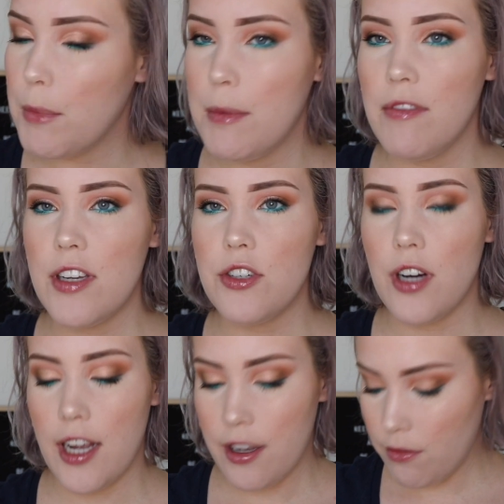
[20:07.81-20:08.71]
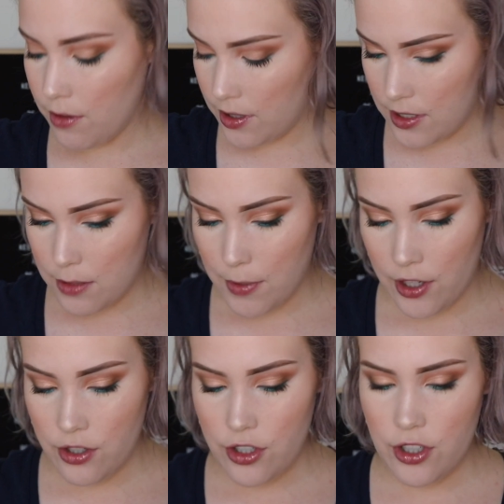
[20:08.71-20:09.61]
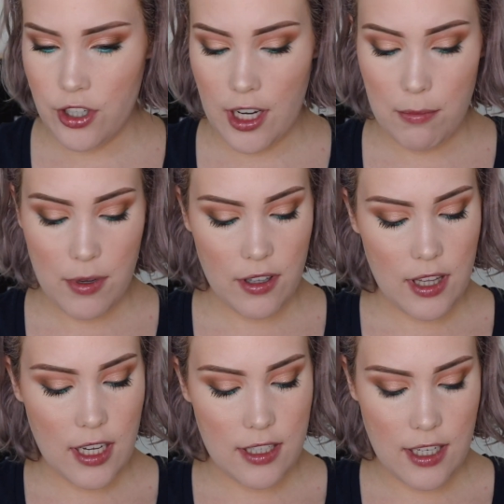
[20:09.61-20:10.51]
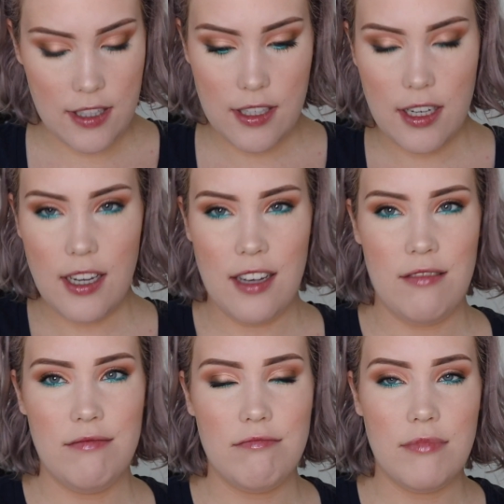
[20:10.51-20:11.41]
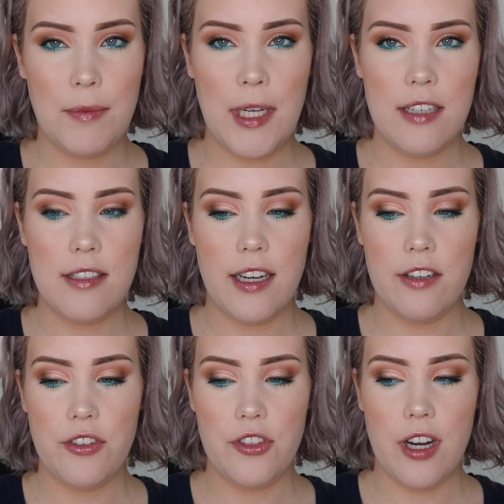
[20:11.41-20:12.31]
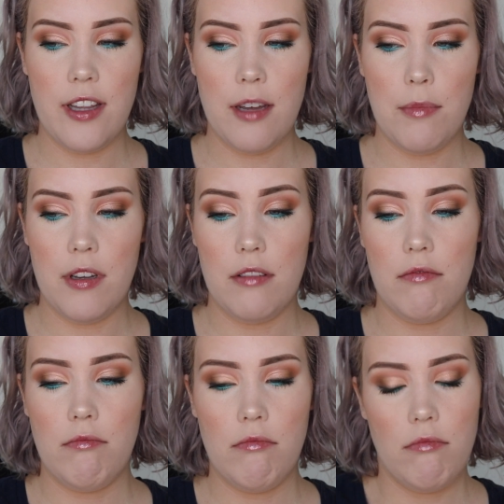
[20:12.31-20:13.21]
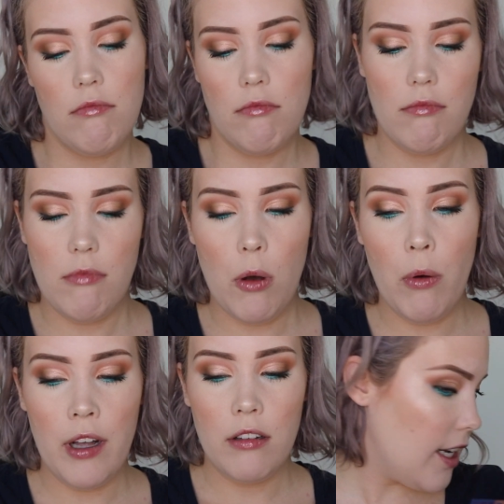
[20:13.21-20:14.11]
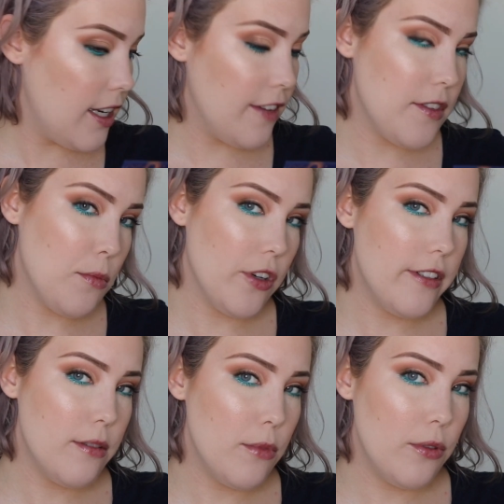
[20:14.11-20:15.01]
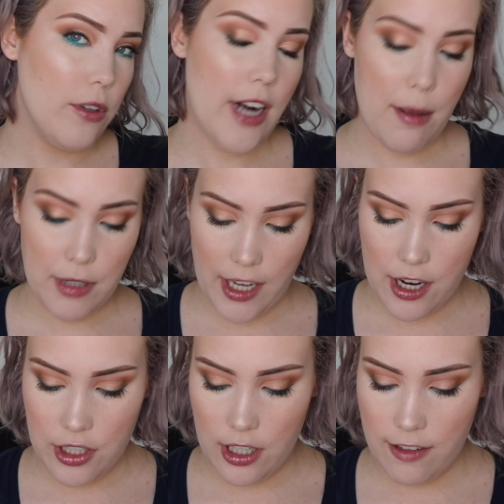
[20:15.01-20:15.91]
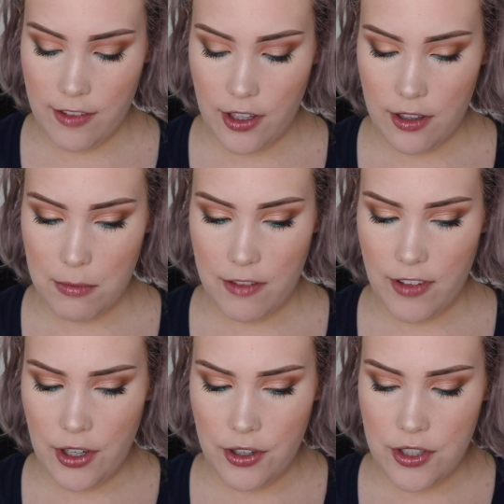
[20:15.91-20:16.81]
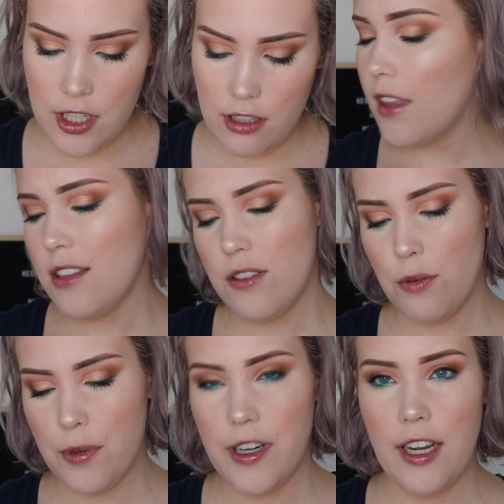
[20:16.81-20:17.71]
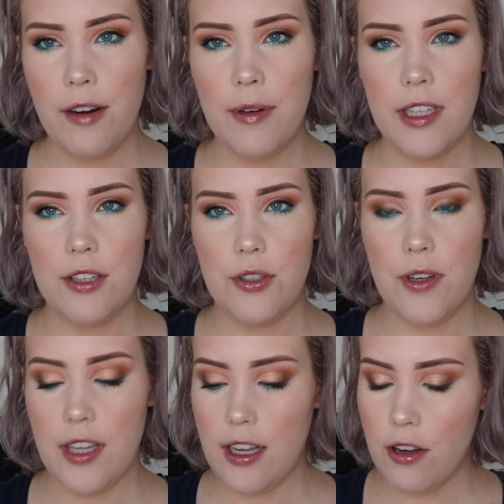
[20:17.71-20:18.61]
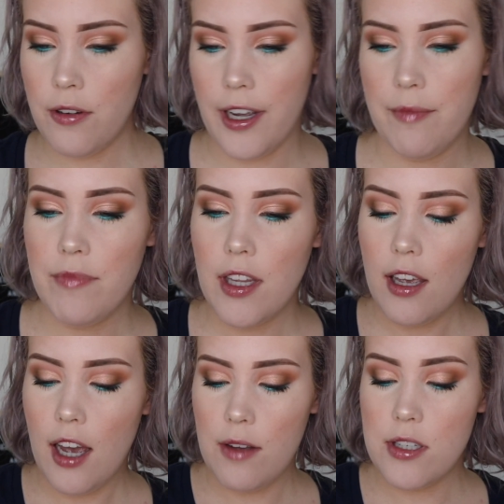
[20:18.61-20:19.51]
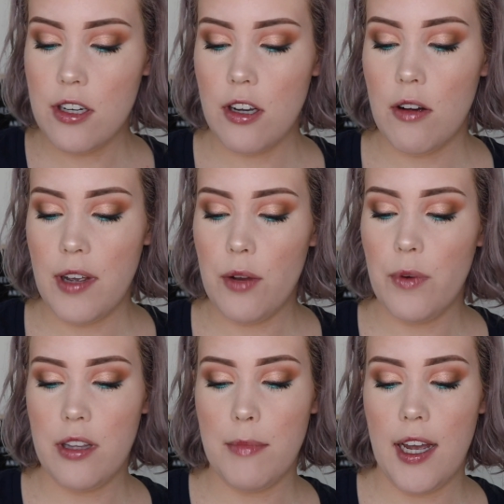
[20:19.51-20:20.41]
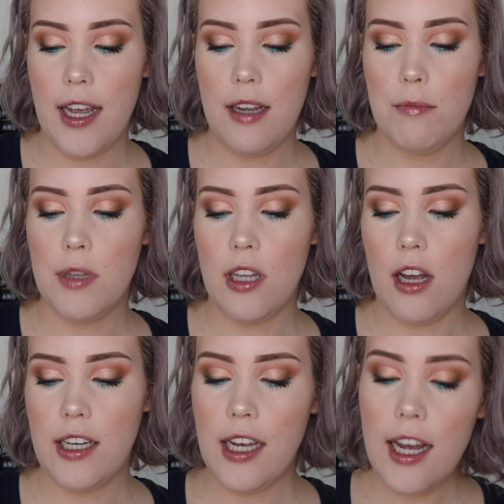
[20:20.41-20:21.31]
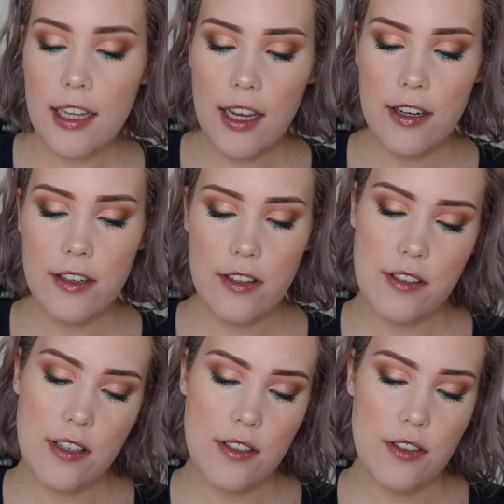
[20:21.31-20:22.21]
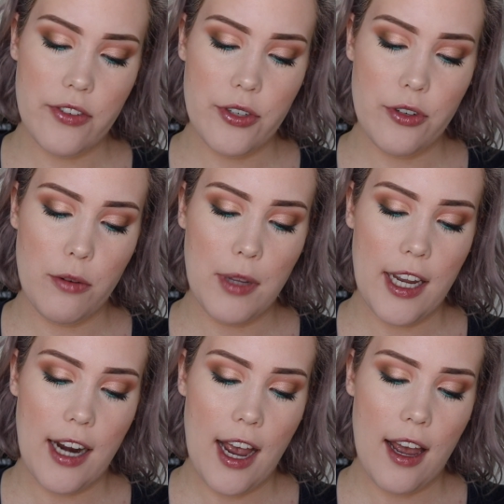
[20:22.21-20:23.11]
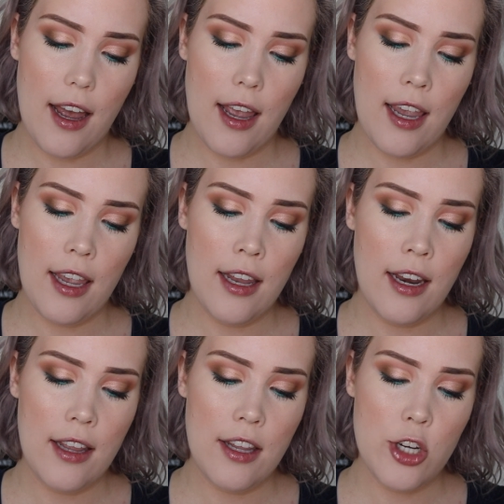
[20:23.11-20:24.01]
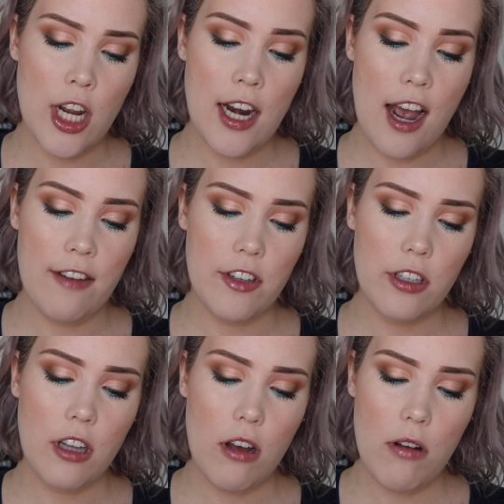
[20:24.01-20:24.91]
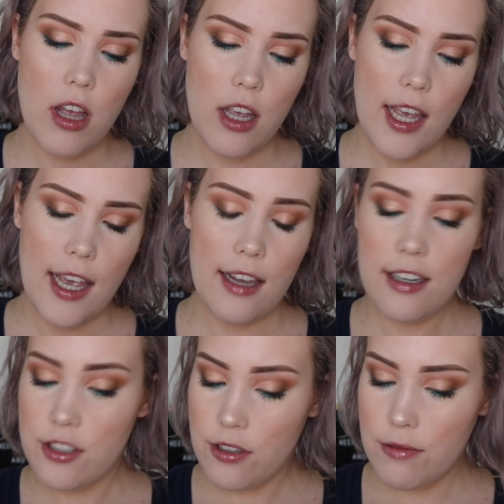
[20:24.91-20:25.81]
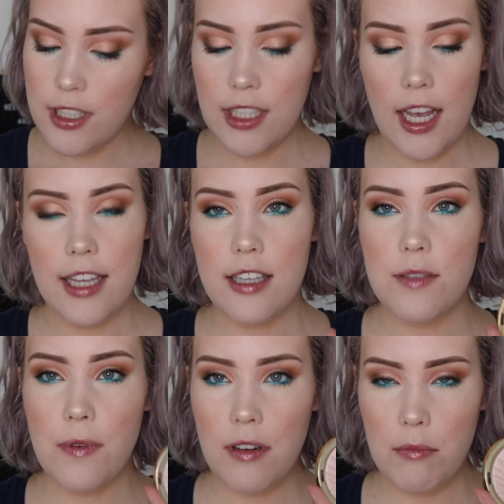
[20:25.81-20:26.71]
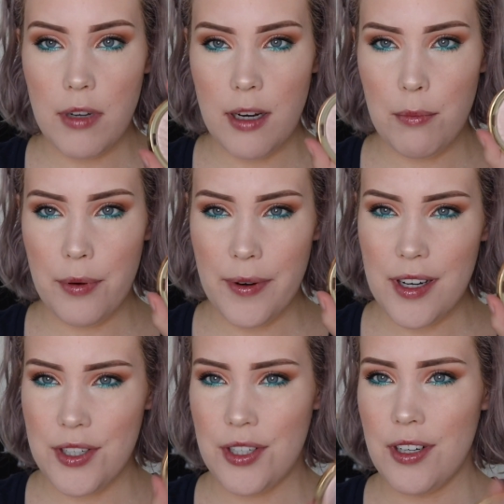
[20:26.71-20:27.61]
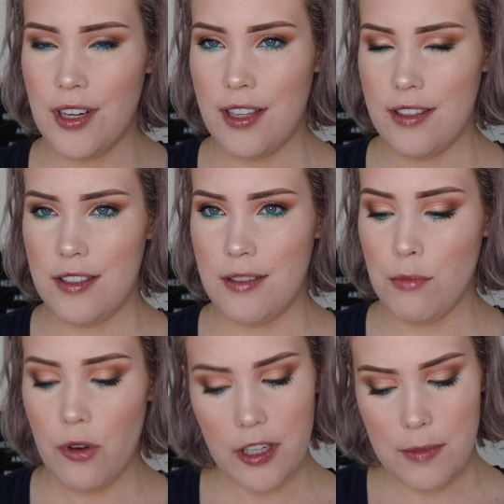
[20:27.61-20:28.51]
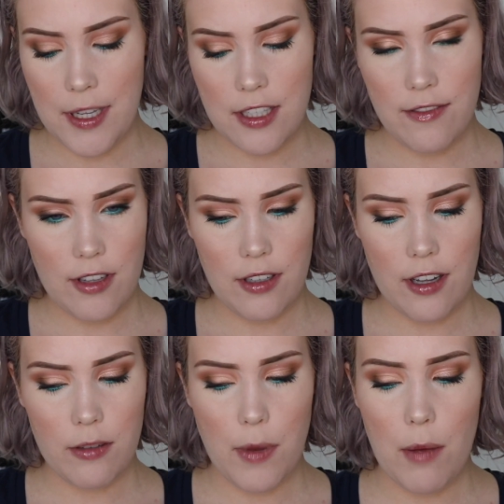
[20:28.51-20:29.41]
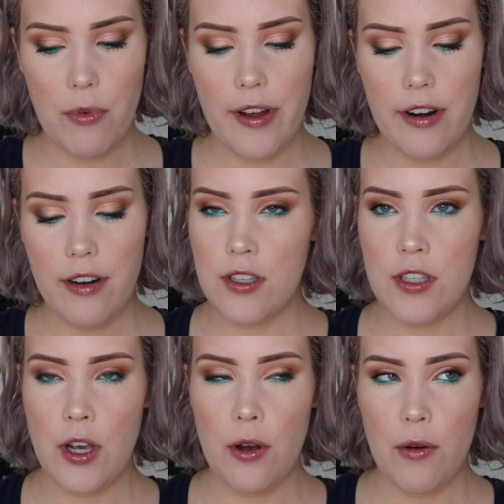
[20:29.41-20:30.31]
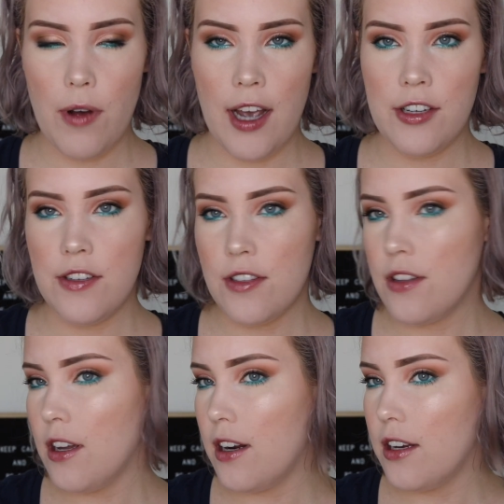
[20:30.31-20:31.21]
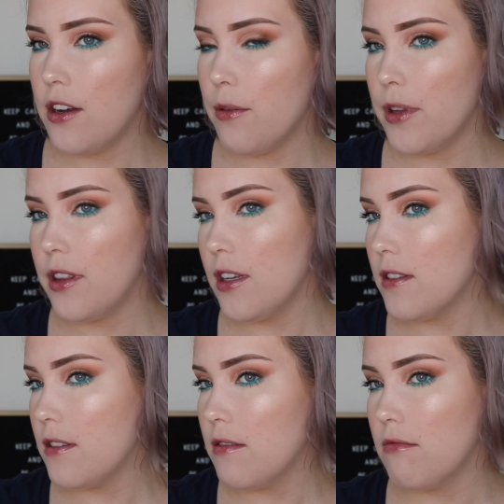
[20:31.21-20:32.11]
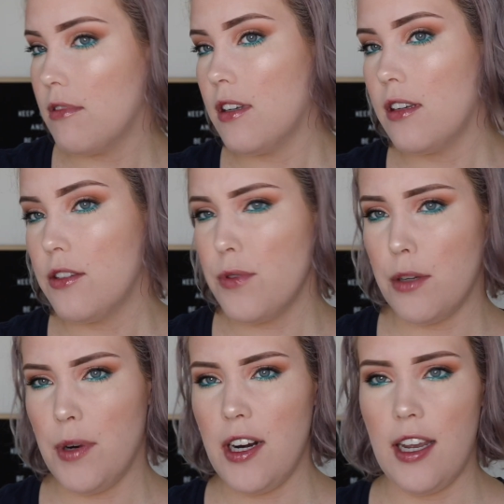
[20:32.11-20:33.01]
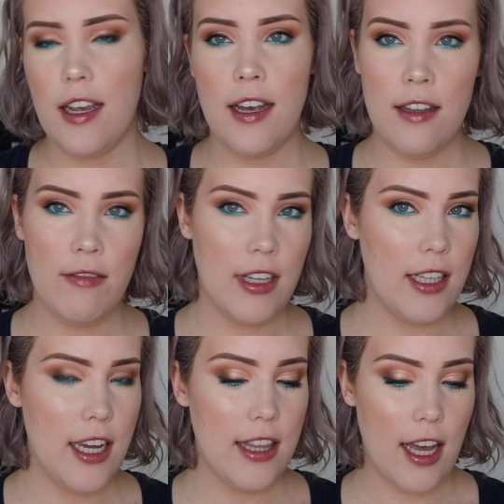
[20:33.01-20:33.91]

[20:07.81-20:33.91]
Maybe if I try it with a sponge, could I build the intensity? I'm kind of scared to try that, but oh well. Kind of gives a more smoother application, I feel, than my fingers did. That's so pretty. I really enjoy that. Okay. I was going to go in with my Milani highlighter. This is the strobe light in the shade Afterglow. And I do really like this one, but I'm pretty sure it's more expensive than the ColourPop one. So I just thought I'd go with this. It's really pretty. I really like